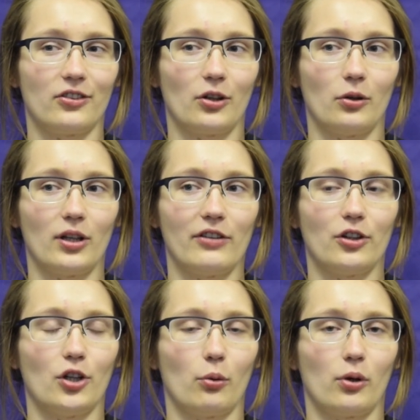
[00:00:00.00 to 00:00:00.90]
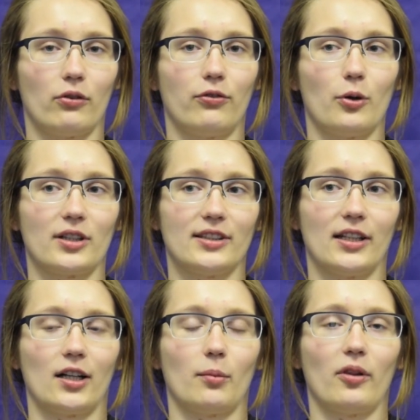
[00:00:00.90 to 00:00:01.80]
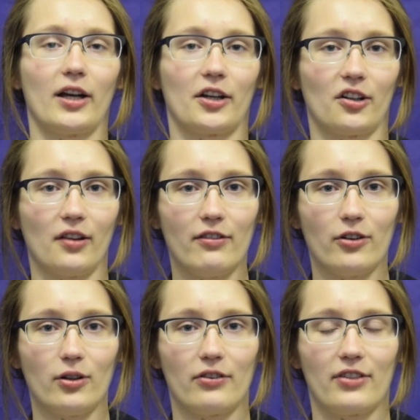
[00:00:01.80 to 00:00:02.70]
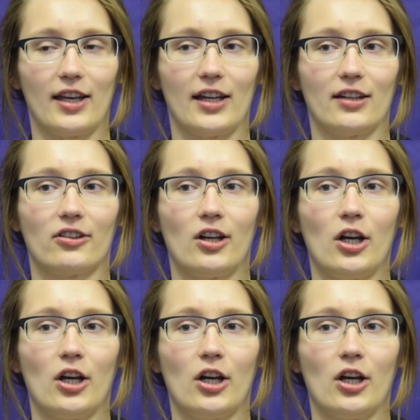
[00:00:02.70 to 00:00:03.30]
So even though we're focusing on a molecular level of things,